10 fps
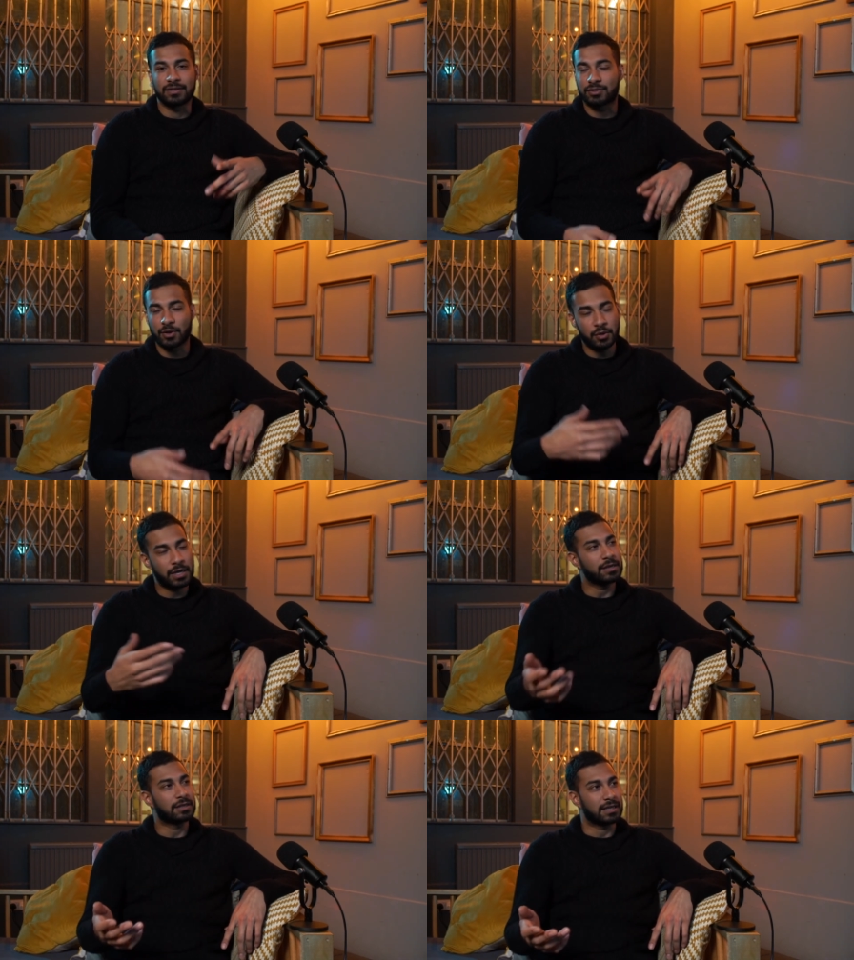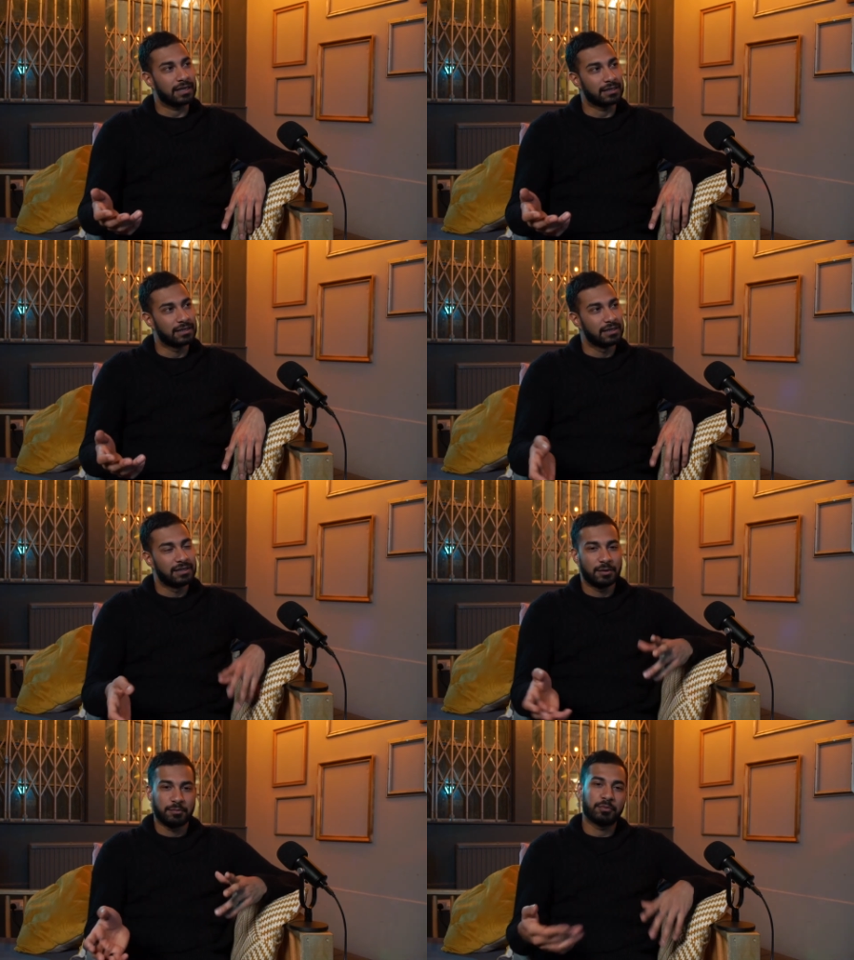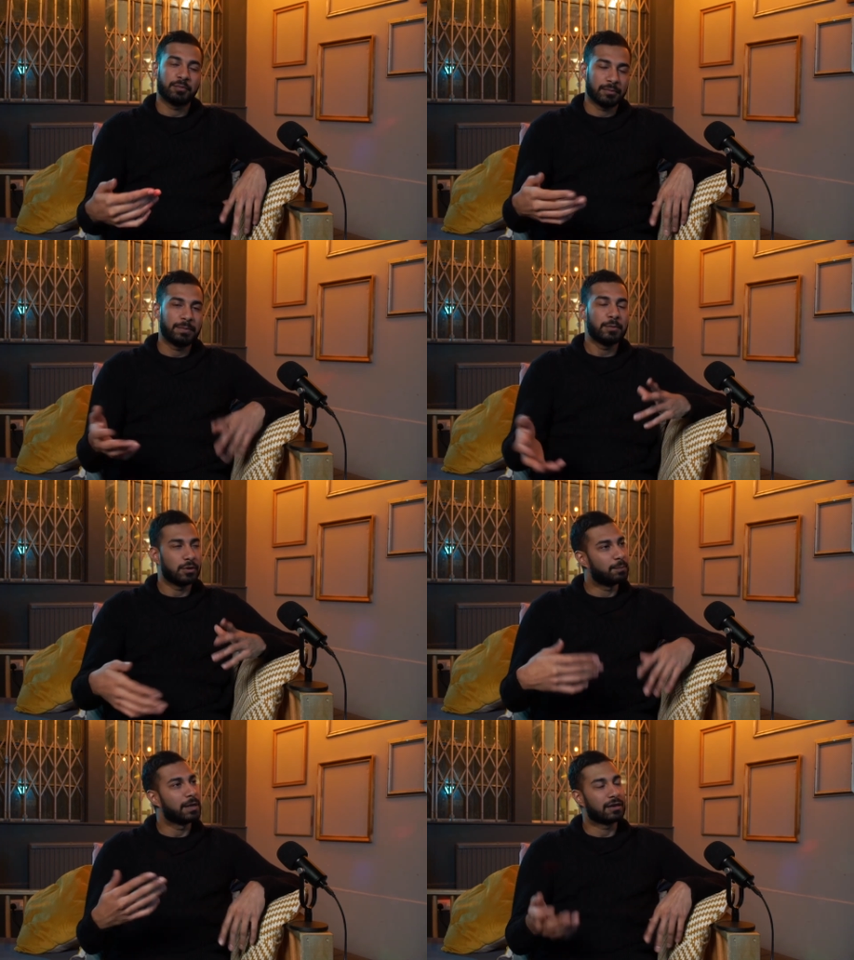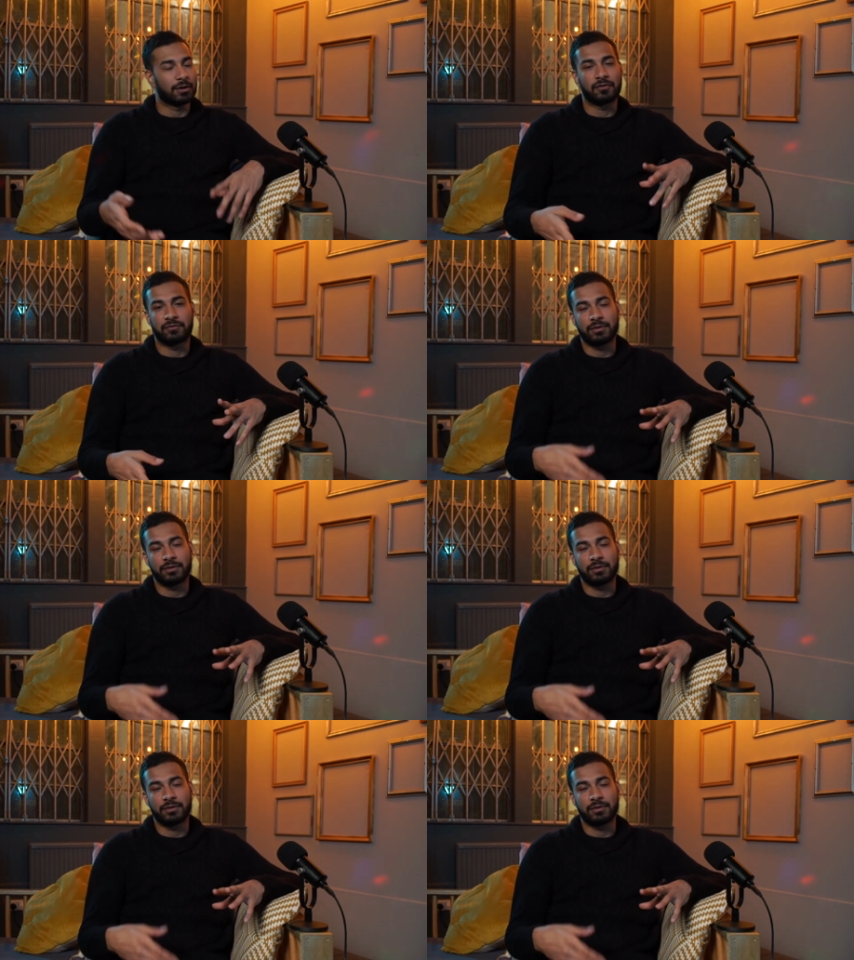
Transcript: Just go and get your kid people will make a laugh,